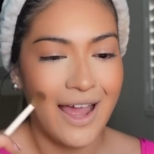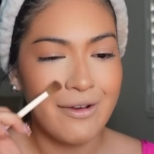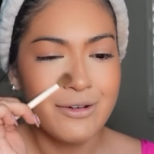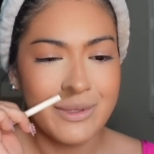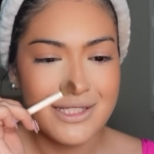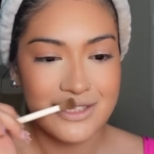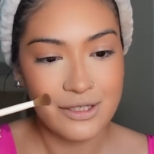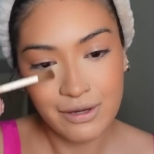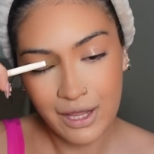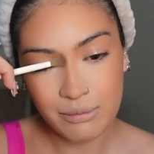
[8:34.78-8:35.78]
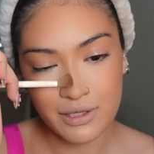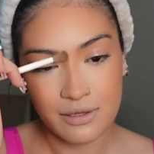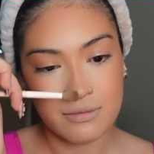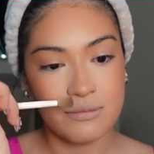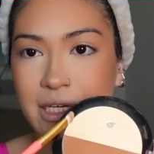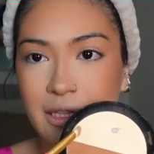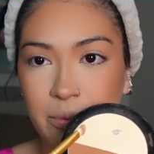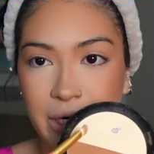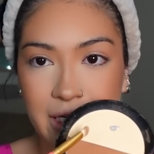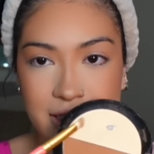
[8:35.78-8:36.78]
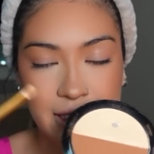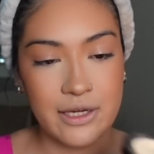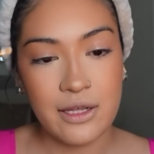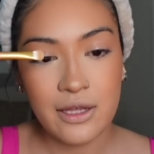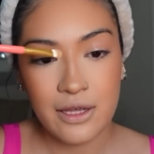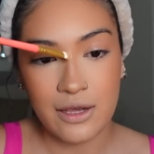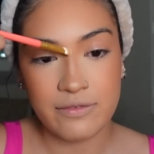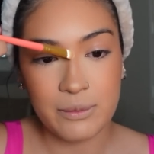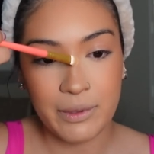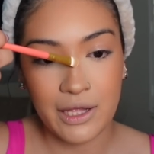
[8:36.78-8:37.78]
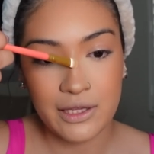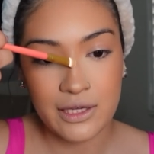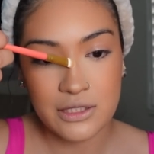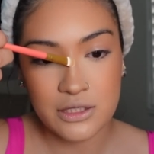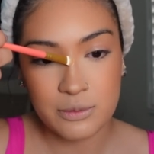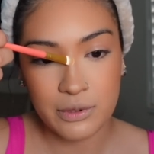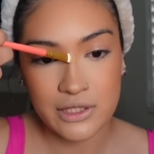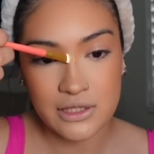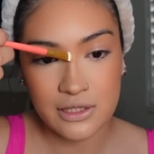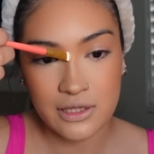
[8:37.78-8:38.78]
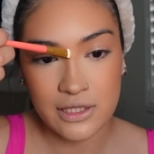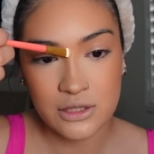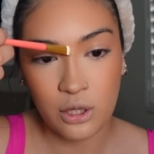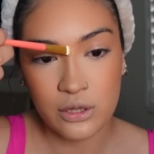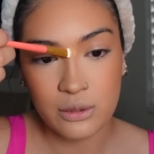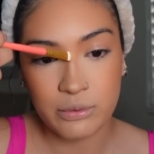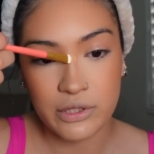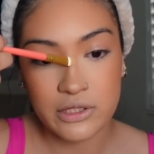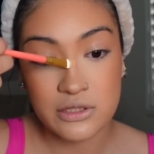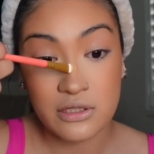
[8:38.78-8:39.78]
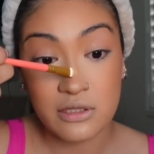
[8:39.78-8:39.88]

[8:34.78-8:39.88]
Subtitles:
I would be so happy. Taking the brightening side of the palette and just placing this on the bridge.